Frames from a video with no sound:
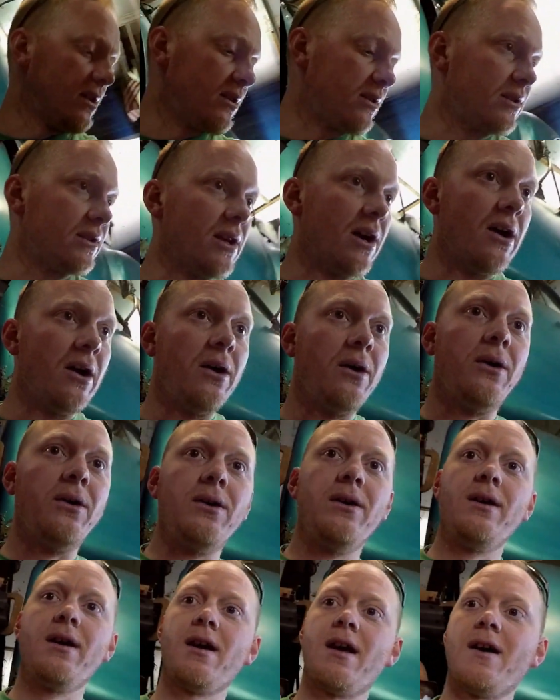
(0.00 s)
So
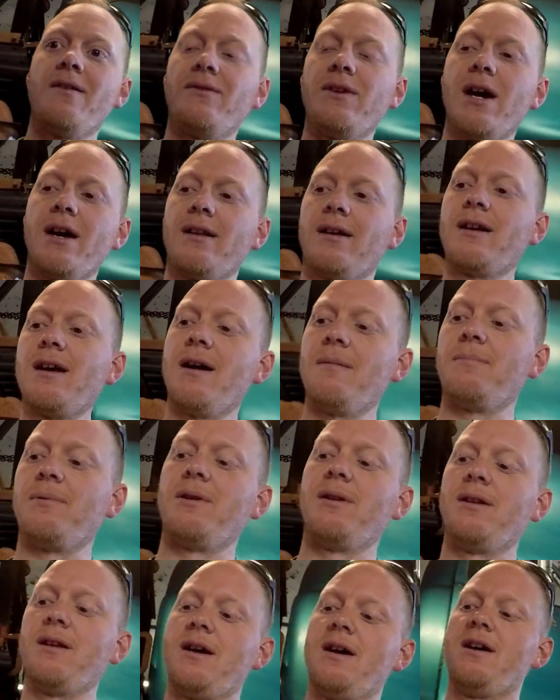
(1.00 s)
I've got a
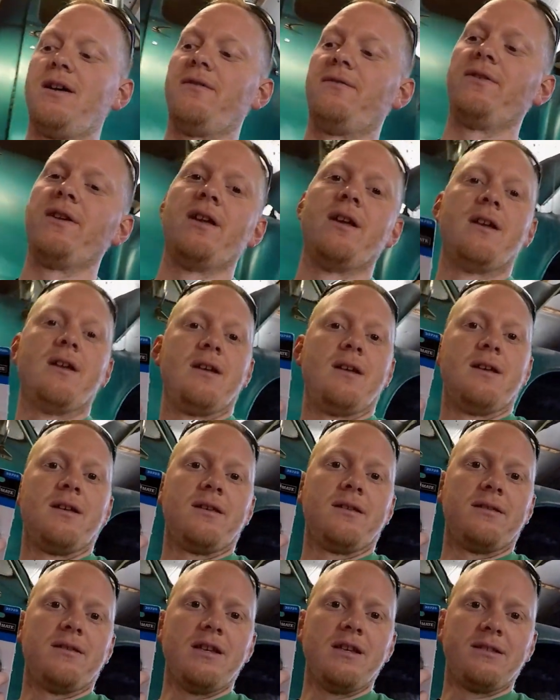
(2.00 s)
couple of
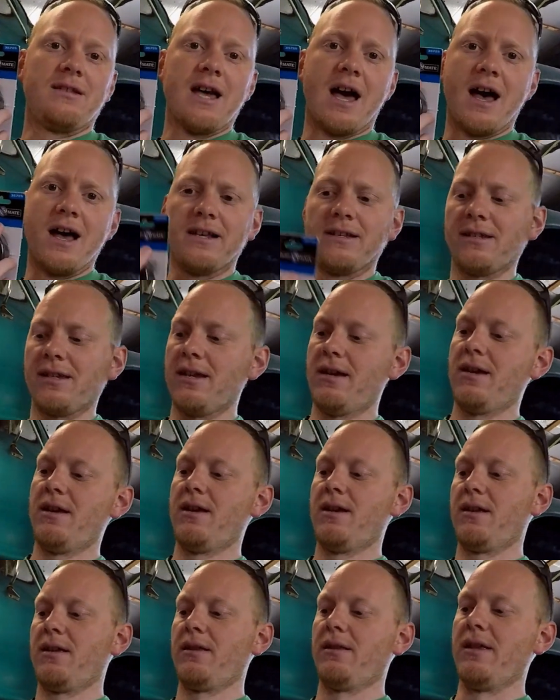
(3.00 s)
these guys
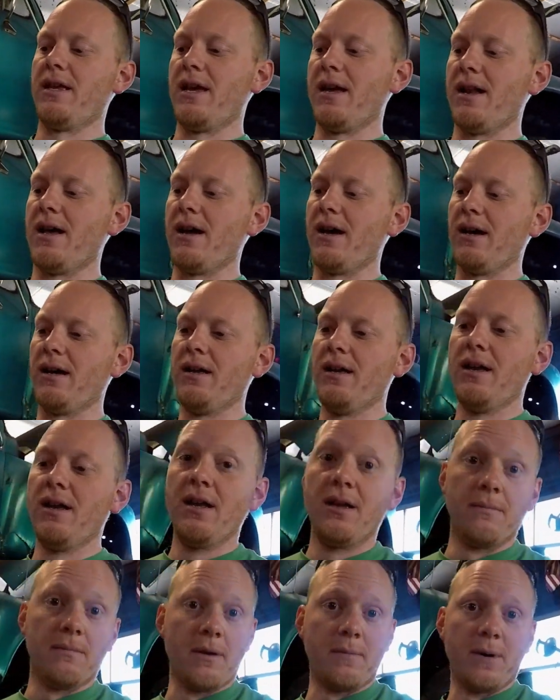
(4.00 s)
that
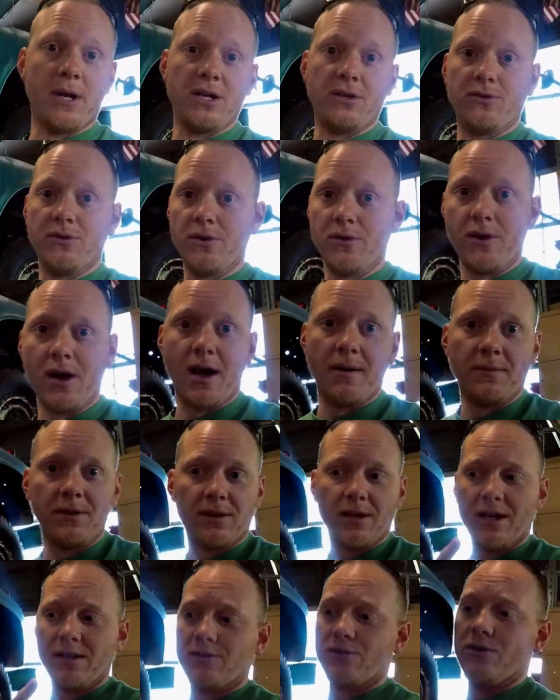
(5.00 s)
my buddy Drew got me.
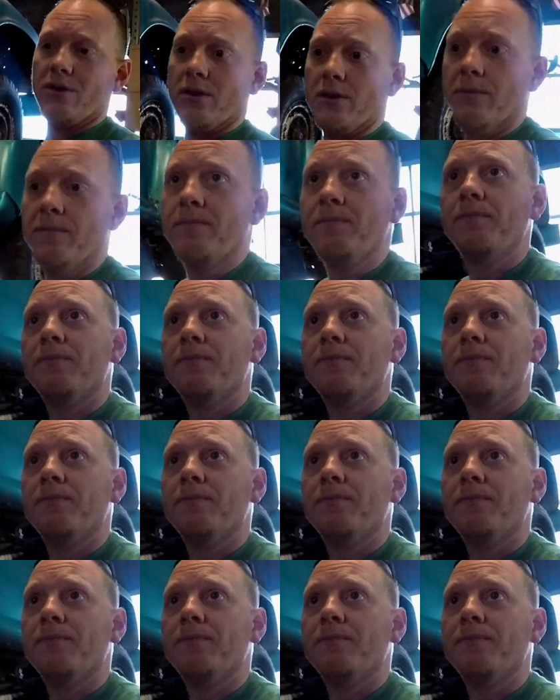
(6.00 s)
Thanks, Drew.